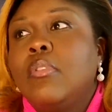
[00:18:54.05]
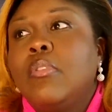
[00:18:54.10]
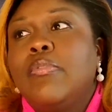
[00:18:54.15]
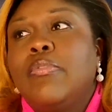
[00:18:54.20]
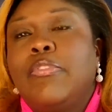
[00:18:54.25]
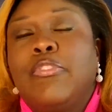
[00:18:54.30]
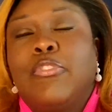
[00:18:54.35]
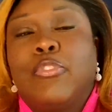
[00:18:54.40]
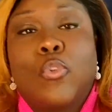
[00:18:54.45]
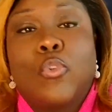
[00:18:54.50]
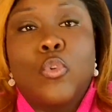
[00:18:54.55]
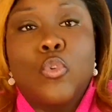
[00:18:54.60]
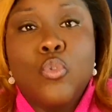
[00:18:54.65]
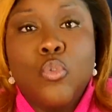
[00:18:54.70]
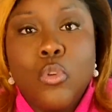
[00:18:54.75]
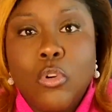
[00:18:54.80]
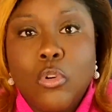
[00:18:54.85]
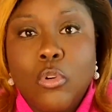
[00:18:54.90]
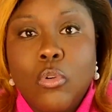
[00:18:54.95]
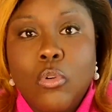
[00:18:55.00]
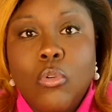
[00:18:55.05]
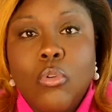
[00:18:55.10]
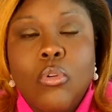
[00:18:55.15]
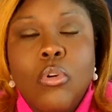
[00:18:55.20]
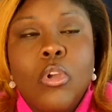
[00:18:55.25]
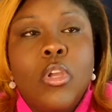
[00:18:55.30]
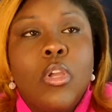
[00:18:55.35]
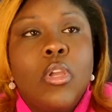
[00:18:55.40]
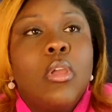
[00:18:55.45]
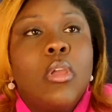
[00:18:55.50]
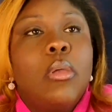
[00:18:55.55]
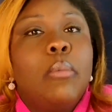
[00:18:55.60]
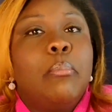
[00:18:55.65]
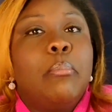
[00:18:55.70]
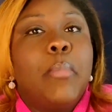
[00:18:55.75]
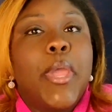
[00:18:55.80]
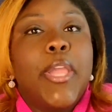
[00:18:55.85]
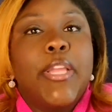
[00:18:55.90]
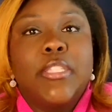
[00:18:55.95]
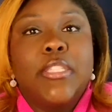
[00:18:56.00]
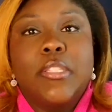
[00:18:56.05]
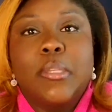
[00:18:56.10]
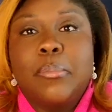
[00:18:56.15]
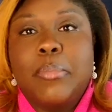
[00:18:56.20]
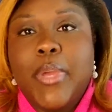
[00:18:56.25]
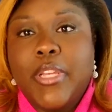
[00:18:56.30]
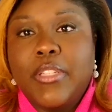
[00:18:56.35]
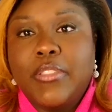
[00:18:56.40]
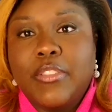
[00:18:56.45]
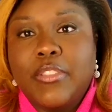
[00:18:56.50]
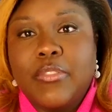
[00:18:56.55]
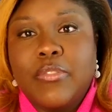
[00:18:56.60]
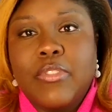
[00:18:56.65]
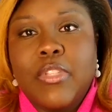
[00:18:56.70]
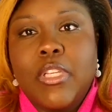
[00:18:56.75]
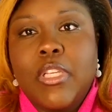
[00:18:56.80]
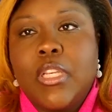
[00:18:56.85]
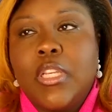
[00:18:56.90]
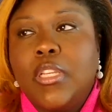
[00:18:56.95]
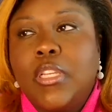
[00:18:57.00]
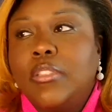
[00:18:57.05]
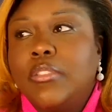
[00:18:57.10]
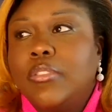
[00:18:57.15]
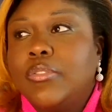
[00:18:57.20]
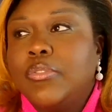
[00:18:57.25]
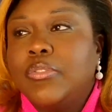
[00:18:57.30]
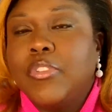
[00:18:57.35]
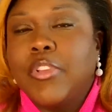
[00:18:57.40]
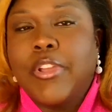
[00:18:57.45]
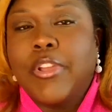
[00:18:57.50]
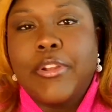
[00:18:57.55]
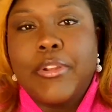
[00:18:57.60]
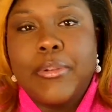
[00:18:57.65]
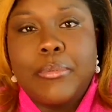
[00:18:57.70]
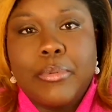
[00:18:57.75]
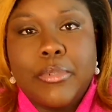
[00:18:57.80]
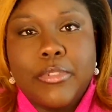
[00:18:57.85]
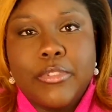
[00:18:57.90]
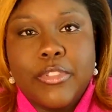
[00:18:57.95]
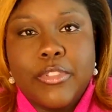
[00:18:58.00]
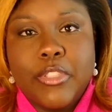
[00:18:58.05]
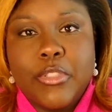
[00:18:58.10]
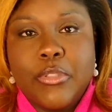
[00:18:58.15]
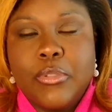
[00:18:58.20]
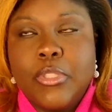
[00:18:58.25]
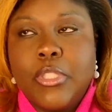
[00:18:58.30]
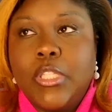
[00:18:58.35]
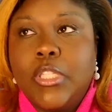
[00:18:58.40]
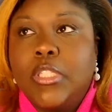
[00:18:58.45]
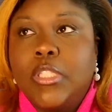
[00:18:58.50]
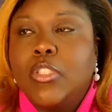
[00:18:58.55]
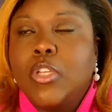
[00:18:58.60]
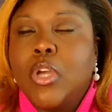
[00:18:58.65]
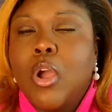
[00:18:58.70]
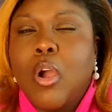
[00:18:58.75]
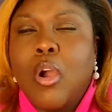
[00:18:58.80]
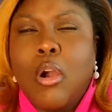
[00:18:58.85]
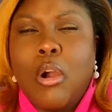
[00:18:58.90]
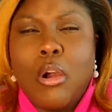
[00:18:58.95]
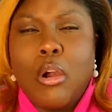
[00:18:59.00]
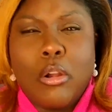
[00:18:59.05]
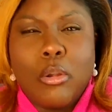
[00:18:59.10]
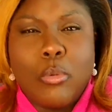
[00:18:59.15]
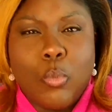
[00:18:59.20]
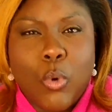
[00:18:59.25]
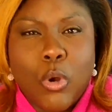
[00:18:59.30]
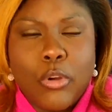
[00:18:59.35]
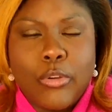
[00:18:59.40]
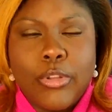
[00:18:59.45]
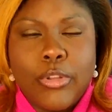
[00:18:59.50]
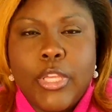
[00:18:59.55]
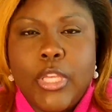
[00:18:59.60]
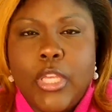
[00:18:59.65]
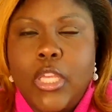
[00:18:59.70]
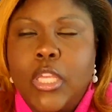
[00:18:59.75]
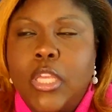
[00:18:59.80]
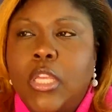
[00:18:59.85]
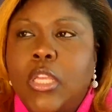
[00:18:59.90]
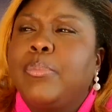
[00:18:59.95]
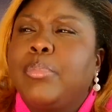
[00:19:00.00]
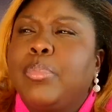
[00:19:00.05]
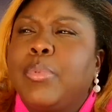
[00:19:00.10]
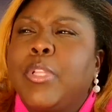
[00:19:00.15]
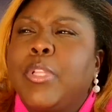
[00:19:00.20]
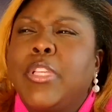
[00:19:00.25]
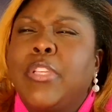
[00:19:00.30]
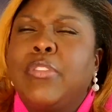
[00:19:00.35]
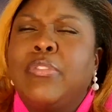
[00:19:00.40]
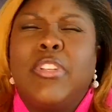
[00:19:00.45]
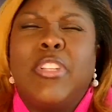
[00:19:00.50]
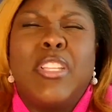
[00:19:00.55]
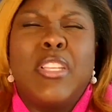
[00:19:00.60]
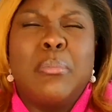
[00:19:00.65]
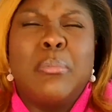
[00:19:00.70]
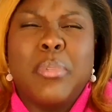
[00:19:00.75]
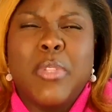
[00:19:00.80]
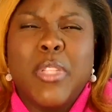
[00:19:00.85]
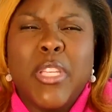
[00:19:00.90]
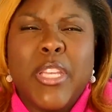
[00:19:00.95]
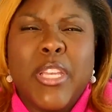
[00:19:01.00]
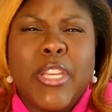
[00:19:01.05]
frugal, make the best of things, very resilient, hardworking, believe deeply in